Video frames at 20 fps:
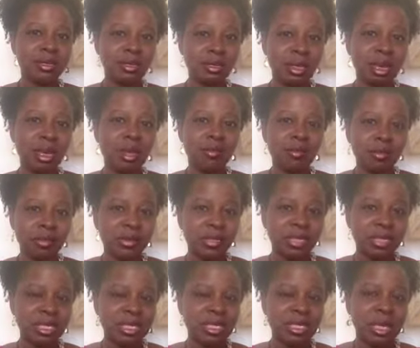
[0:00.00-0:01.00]

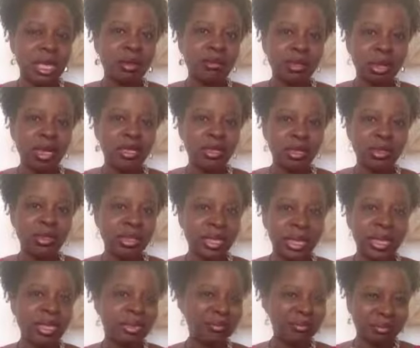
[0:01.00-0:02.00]
Conferences, I might do
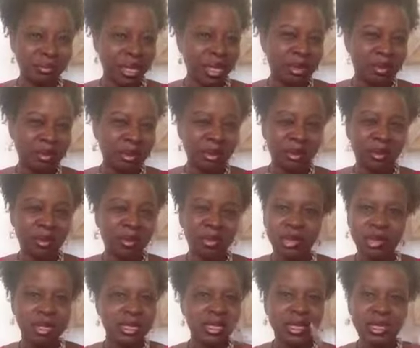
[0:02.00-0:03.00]
that maybe,
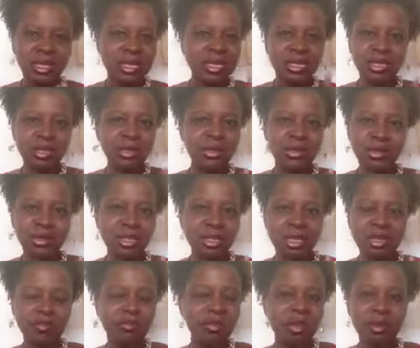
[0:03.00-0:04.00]
but
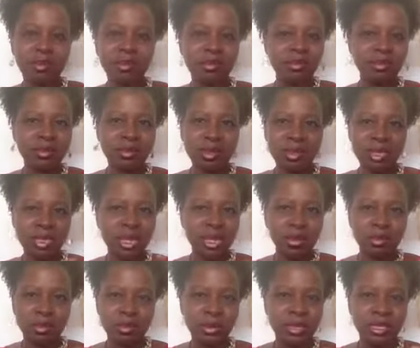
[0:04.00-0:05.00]
usually if I'm
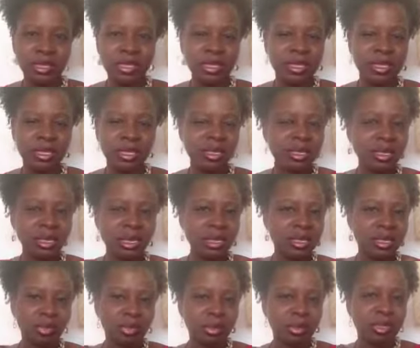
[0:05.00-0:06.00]
not really
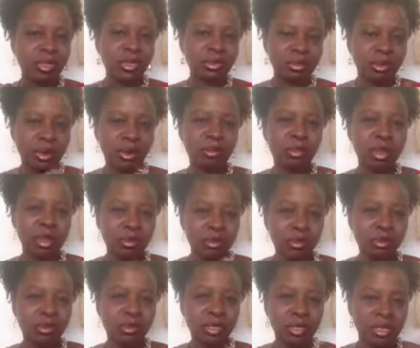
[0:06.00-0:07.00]
in a place where I'm
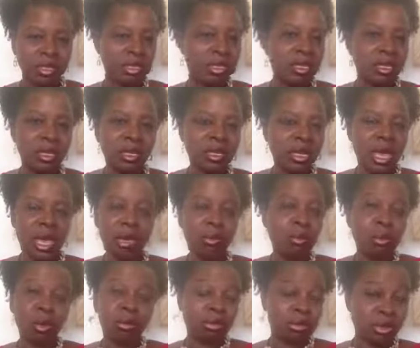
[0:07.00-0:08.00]
comfortable, and I
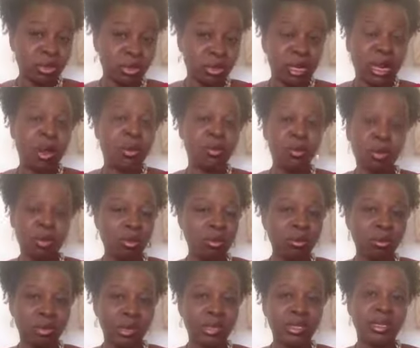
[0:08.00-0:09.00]
won't do it. I
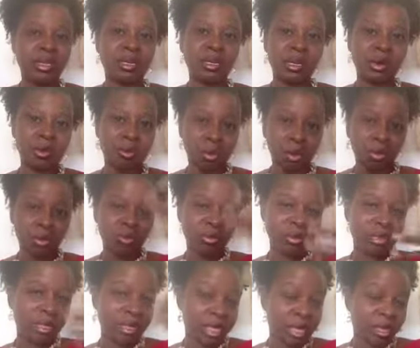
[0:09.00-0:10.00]
won't break down. I won't
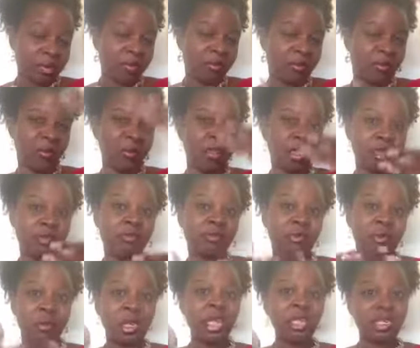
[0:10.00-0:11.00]
give
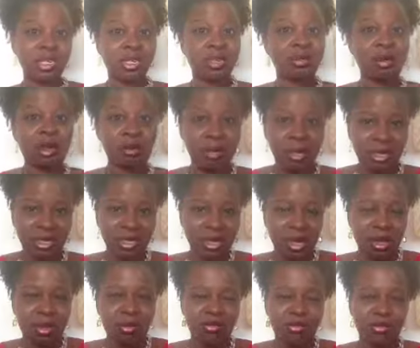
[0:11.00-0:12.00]
information about
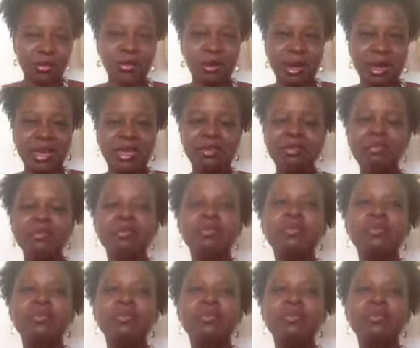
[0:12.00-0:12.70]
myself, right?